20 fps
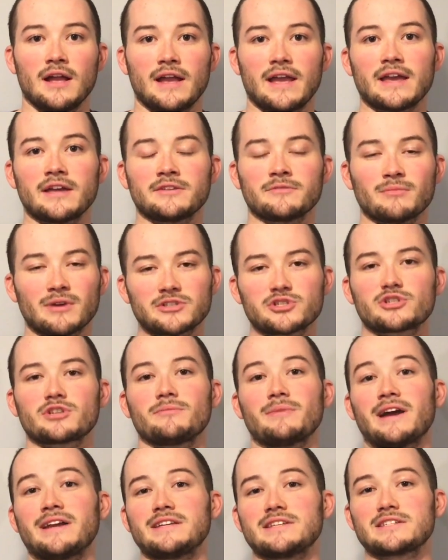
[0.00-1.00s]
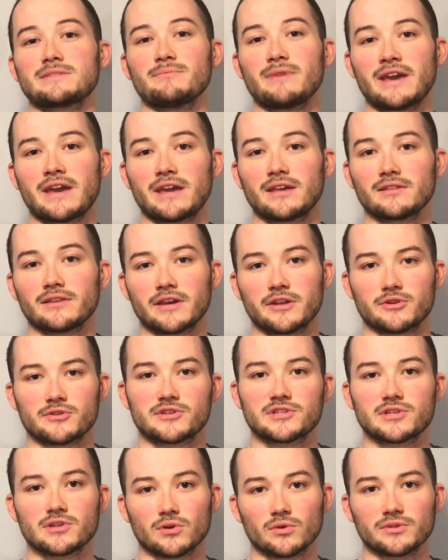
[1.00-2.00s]
and much to my dismay, later
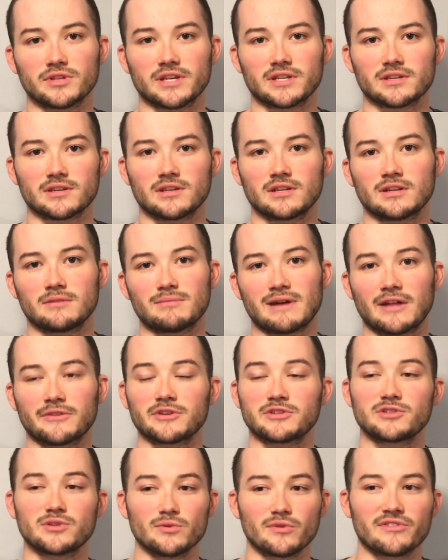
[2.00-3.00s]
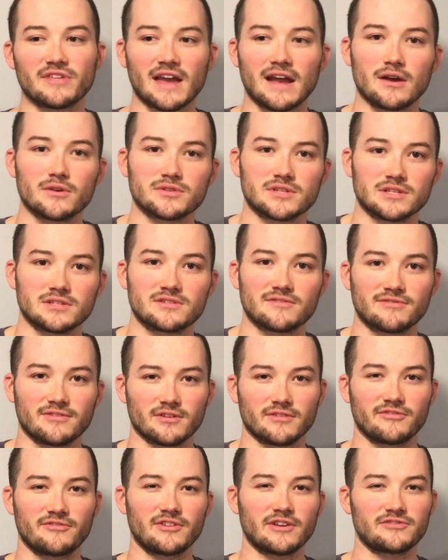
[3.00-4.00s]
sold it in about the 2000s
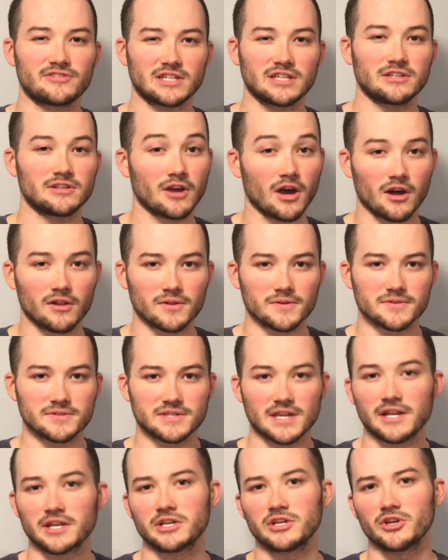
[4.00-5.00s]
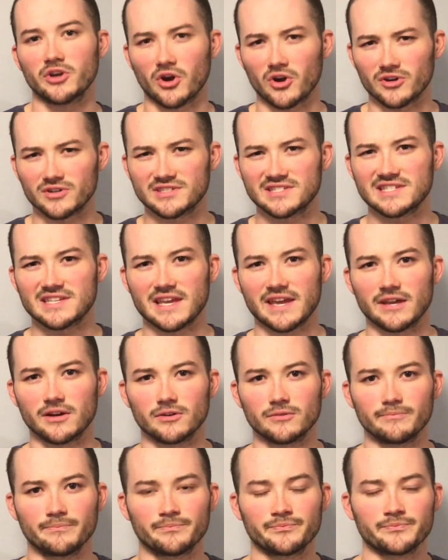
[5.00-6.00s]
for $15 at a yard
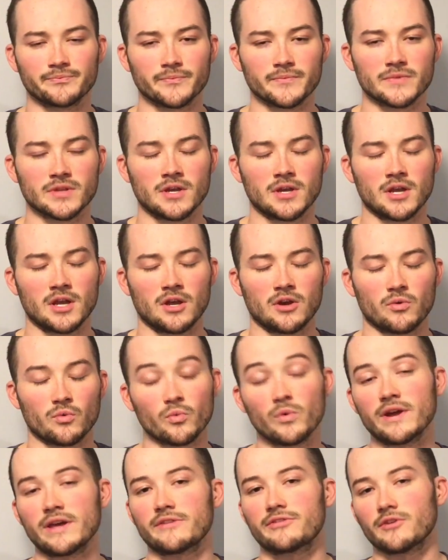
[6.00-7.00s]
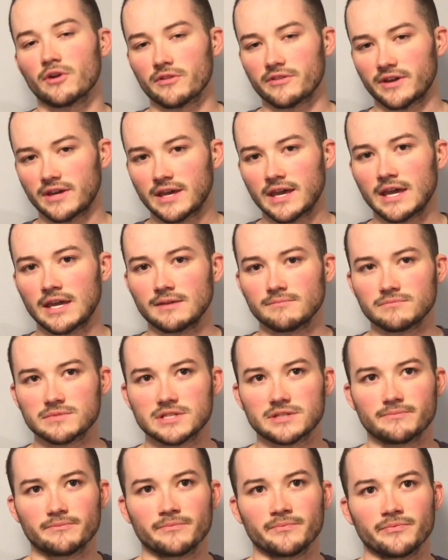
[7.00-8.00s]
sale, with all the
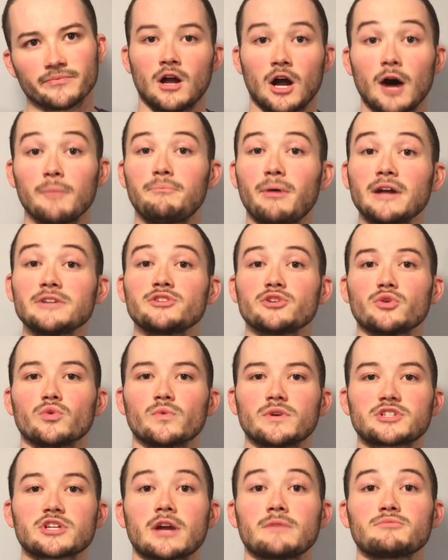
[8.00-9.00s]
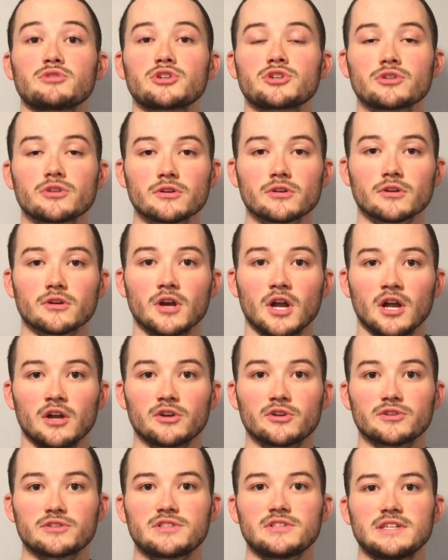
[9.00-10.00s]
games. A bundle which I'm sure
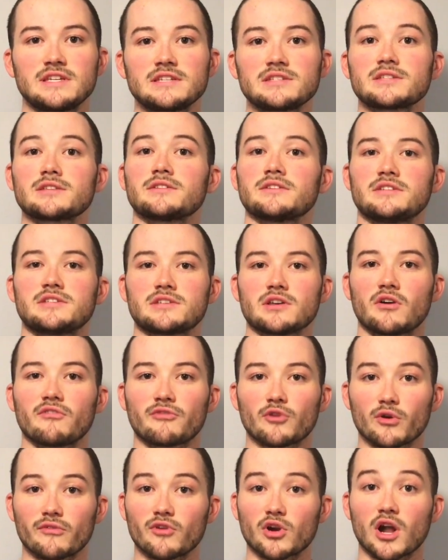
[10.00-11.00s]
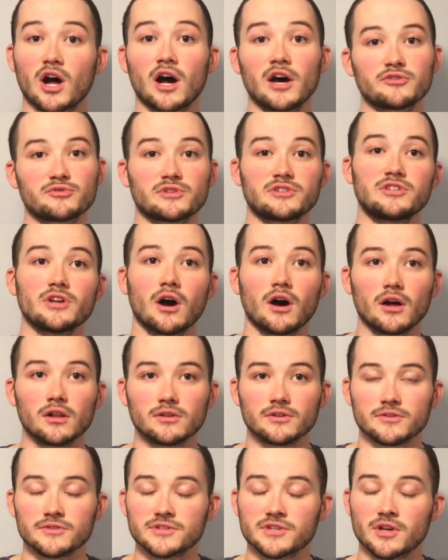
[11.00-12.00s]
could easily sell for over
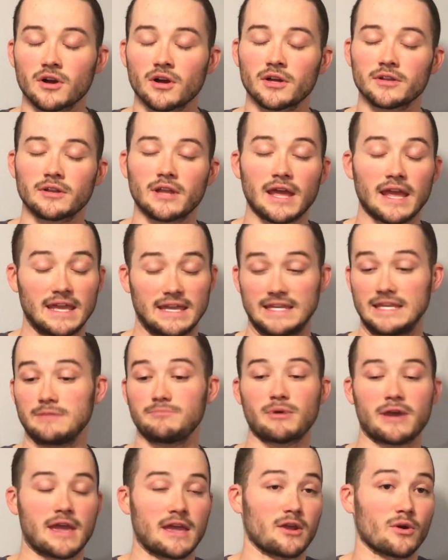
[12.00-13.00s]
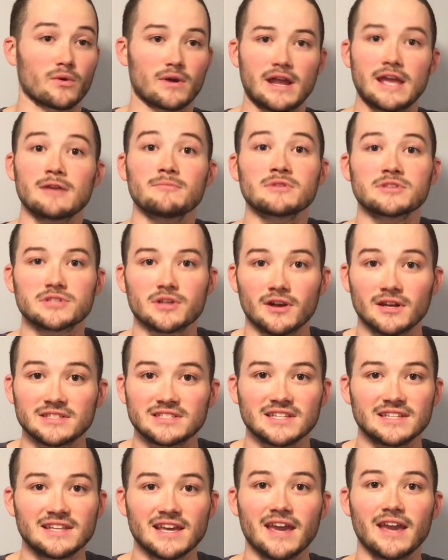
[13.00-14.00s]
$100 on eBay or Amazon
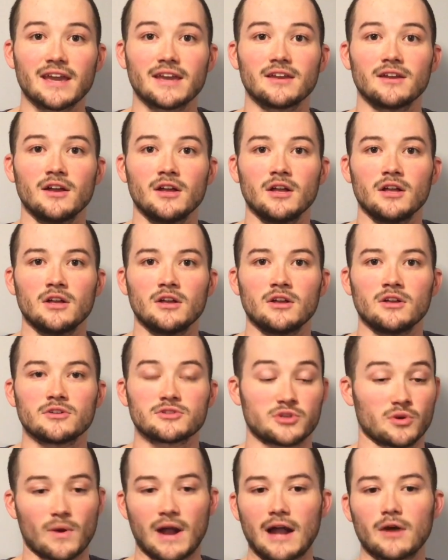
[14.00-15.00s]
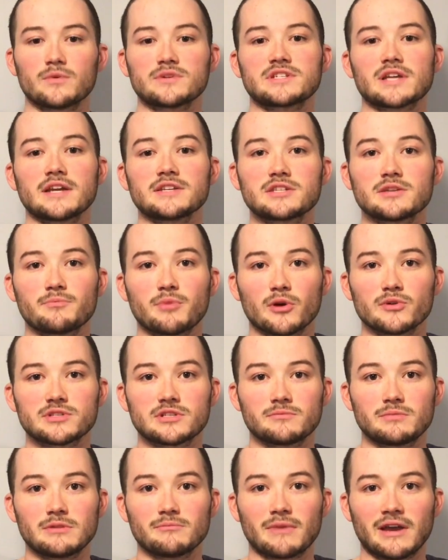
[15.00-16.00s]
today. So how was I
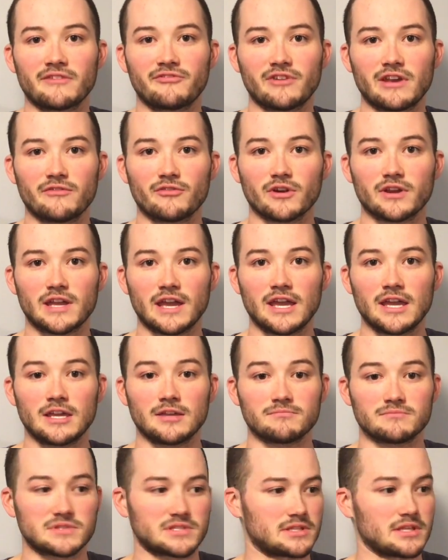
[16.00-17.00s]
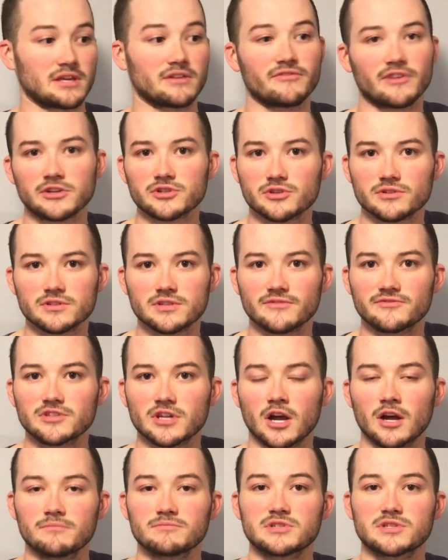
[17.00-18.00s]
supposed to beat my favorite games, The Adventures of
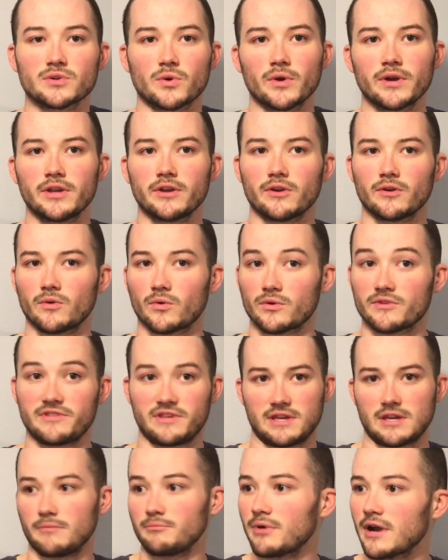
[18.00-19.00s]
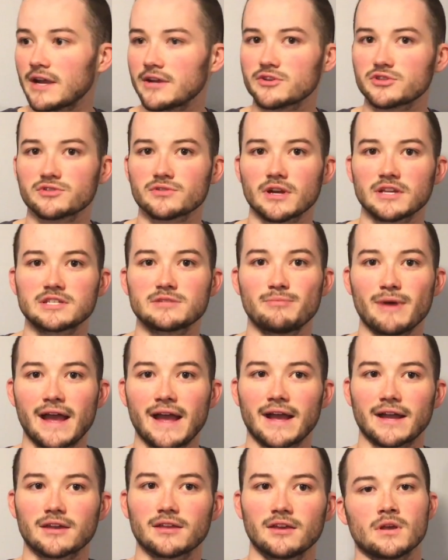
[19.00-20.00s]
Tom Sawyer or The Empire Strikes
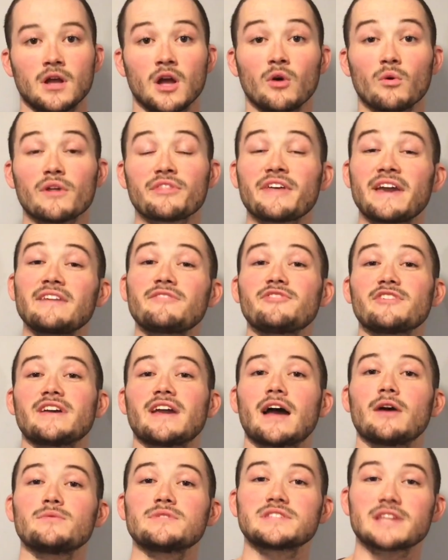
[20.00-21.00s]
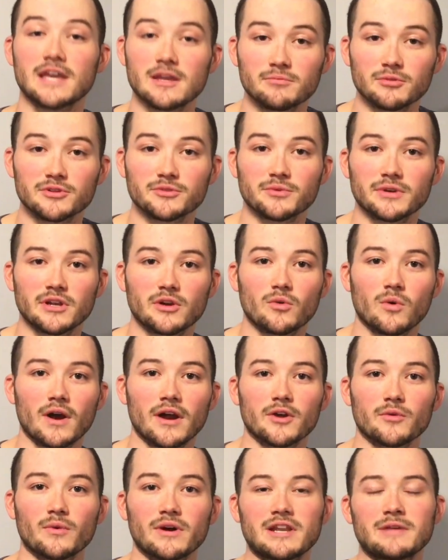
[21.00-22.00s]
Back? Well, thankfully I was able to
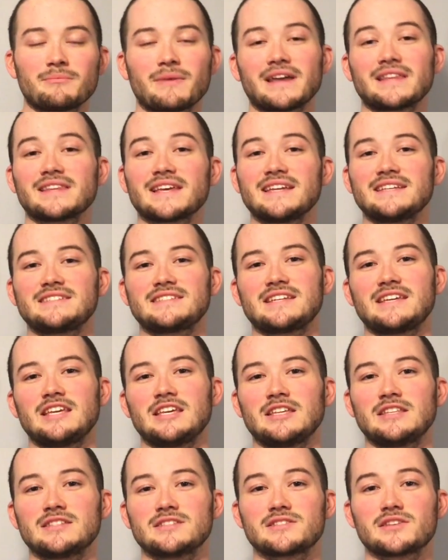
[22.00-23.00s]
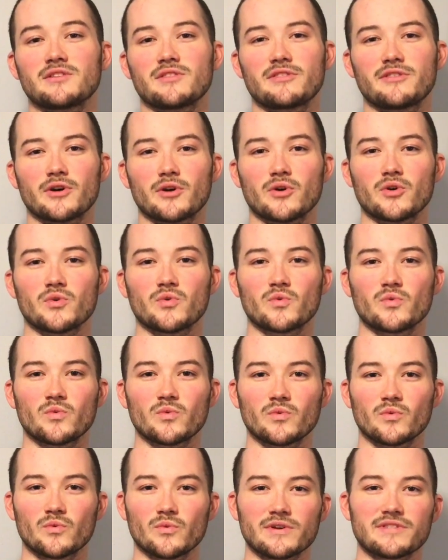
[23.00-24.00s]
reacquire one in my late teens, though
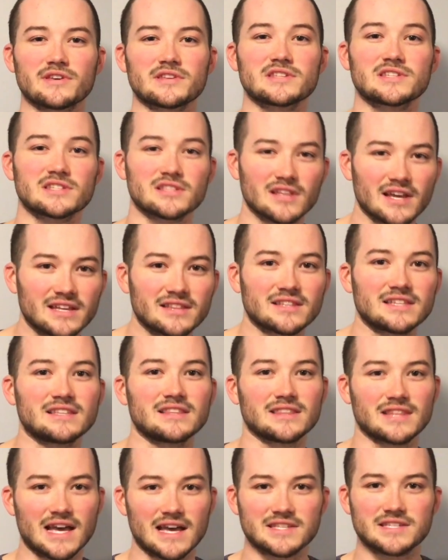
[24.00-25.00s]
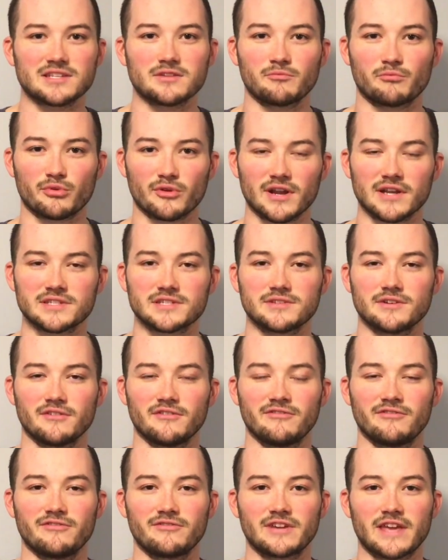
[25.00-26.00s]
with a slightly less
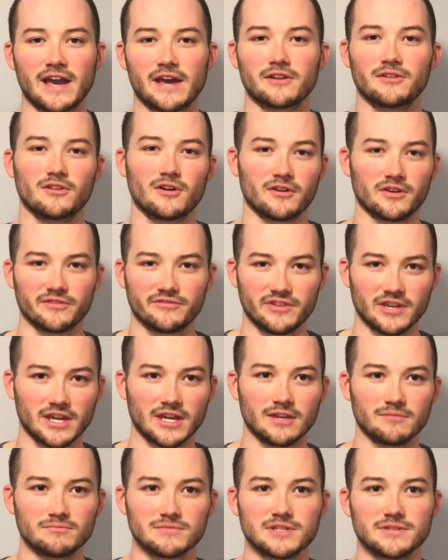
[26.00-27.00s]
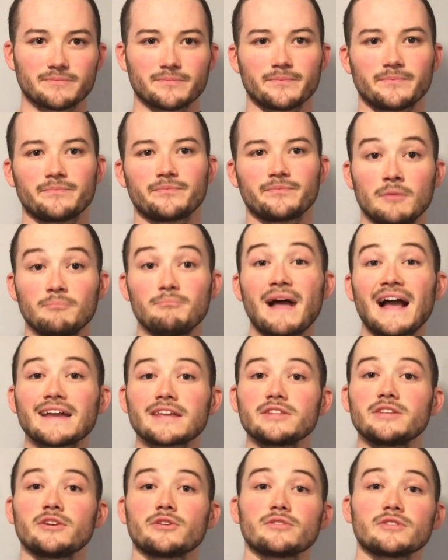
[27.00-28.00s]
impressive catalog of games.
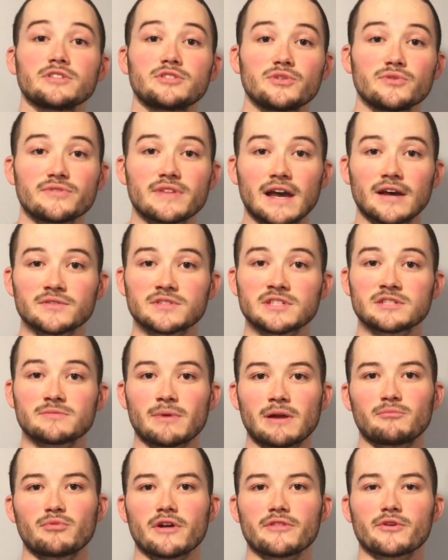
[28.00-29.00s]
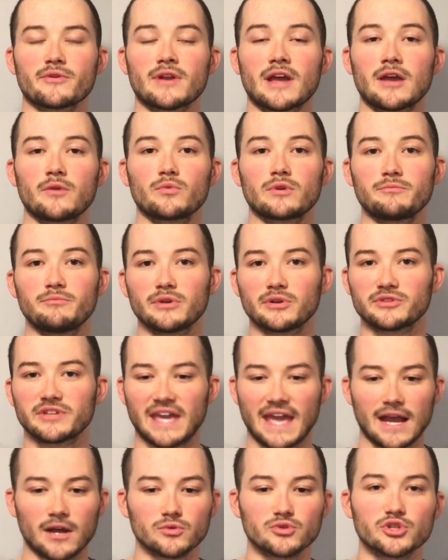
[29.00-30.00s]
Back in the early 2000s, my brother and I would build
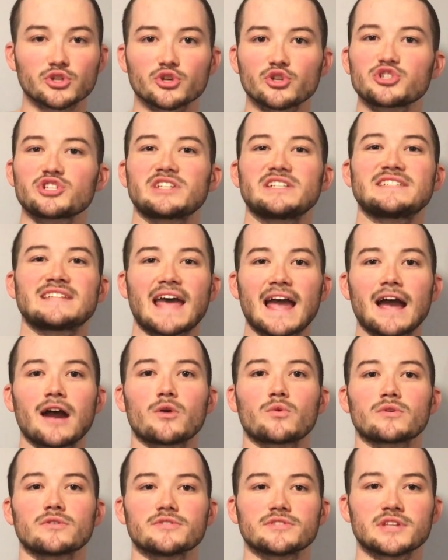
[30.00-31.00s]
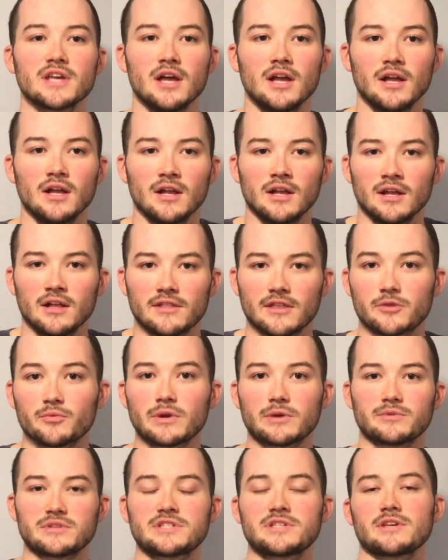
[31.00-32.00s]
couch cushion towers that
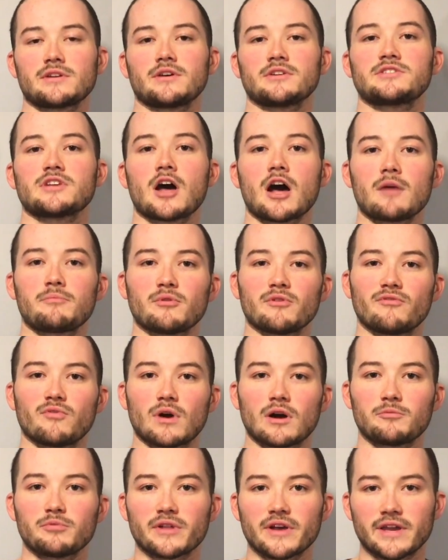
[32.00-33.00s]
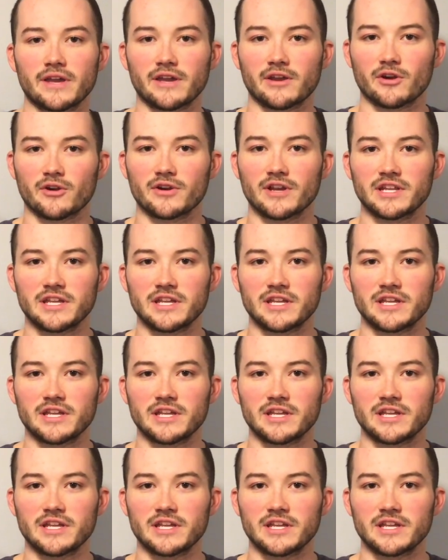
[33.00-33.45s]
we would sit on top of while playing our